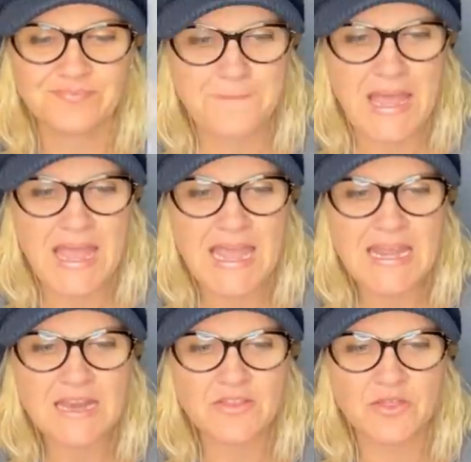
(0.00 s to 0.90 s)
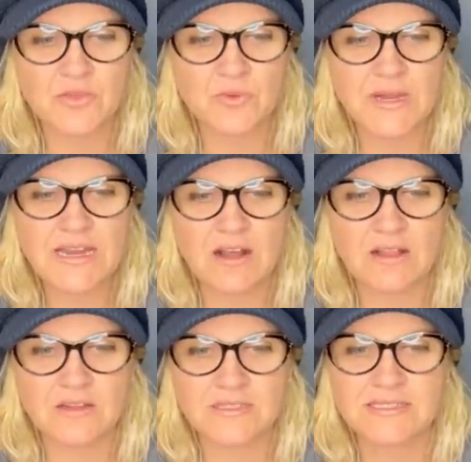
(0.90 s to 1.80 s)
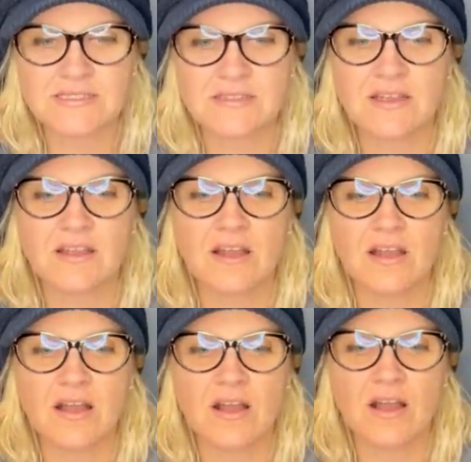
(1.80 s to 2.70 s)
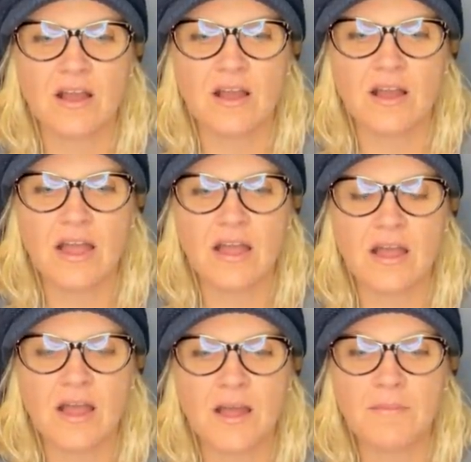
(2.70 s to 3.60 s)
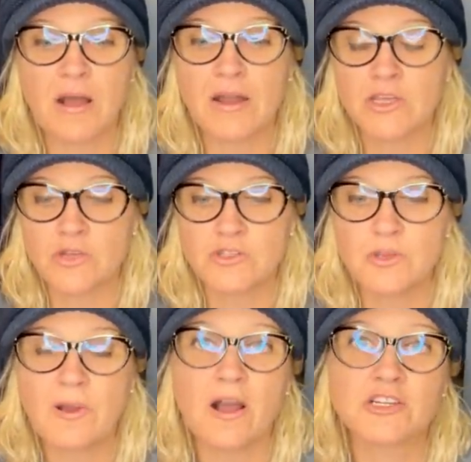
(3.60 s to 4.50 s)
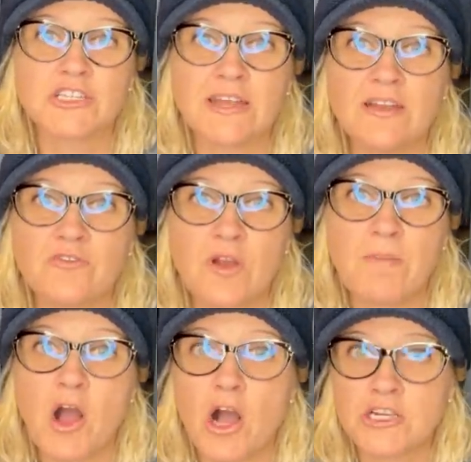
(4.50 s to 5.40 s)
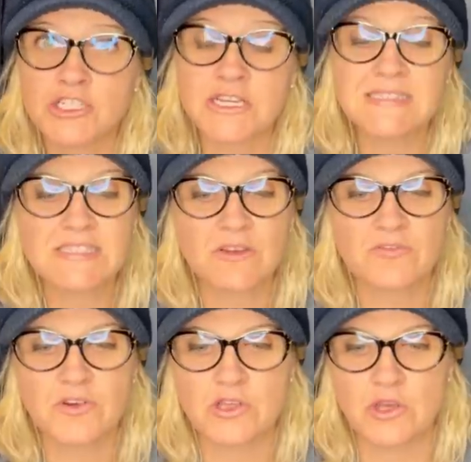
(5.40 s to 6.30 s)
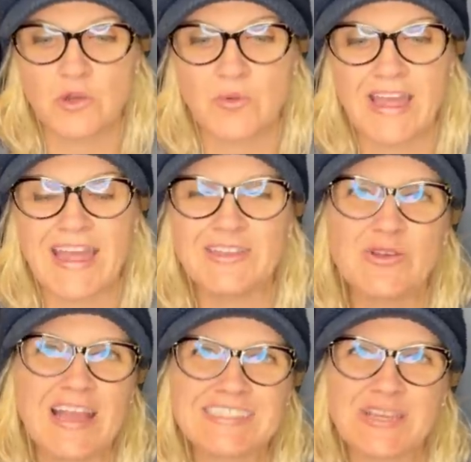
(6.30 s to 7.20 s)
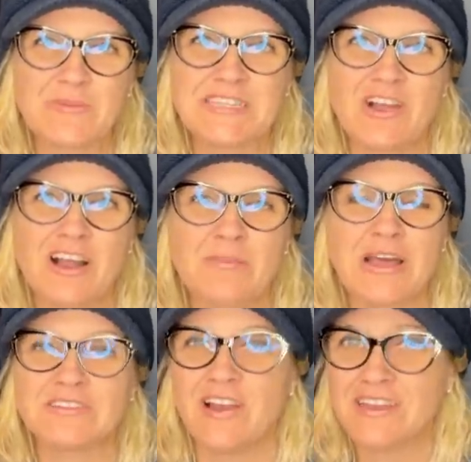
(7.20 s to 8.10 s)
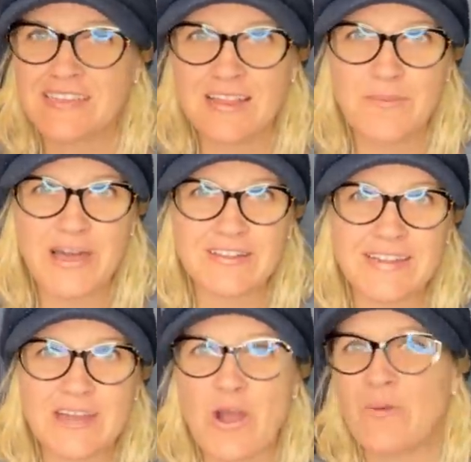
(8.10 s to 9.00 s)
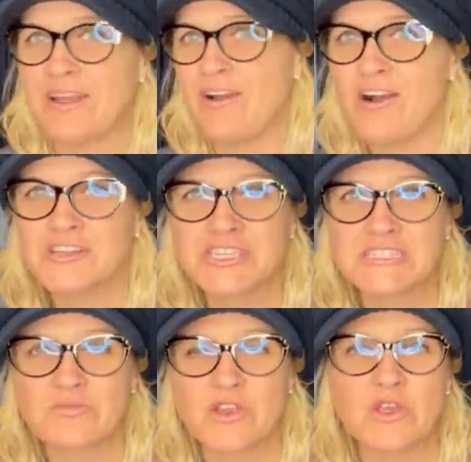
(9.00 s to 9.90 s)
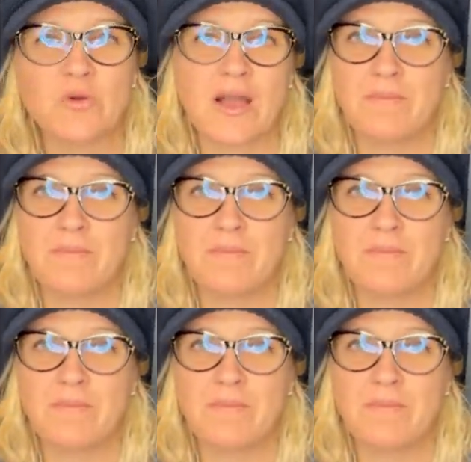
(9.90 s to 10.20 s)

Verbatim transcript: Paid three dollars. Um, on a YouTube auction from Auctions For You. And you guys hear me talk about Donatella Bottolino and Auctions For You.